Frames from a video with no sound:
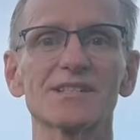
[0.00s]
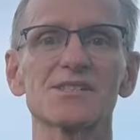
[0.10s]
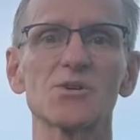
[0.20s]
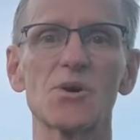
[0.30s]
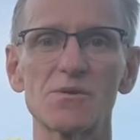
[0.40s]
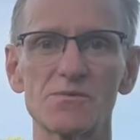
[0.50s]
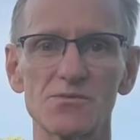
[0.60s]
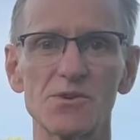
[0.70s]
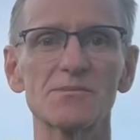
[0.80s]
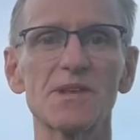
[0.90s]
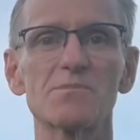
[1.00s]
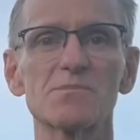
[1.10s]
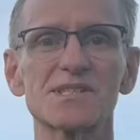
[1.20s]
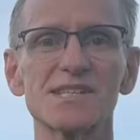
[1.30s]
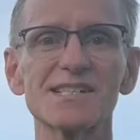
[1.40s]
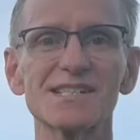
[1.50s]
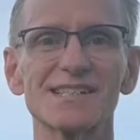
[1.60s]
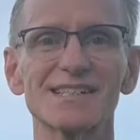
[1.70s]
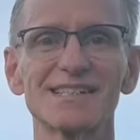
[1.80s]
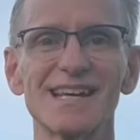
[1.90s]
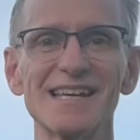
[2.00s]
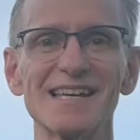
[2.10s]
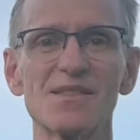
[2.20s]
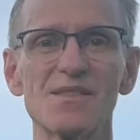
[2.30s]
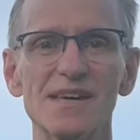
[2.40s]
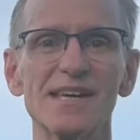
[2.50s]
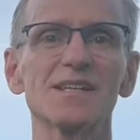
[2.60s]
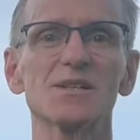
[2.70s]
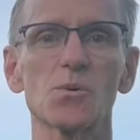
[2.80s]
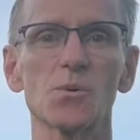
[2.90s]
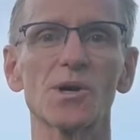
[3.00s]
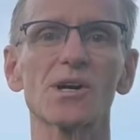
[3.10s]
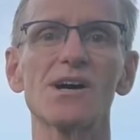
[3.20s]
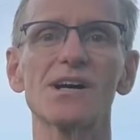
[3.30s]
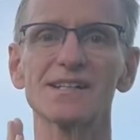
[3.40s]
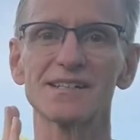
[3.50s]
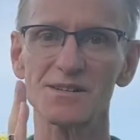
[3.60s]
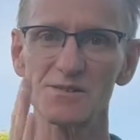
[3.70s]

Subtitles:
So from that position, then work on,